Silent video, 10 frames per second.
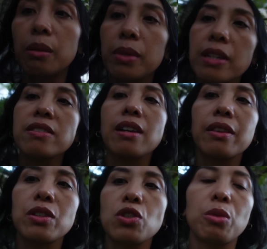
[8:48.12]
I'm gonna start
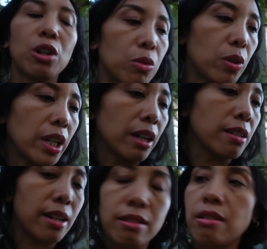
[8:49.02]
this tomorrow morning
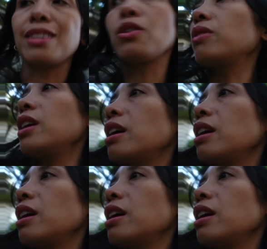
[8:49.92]
because I don't think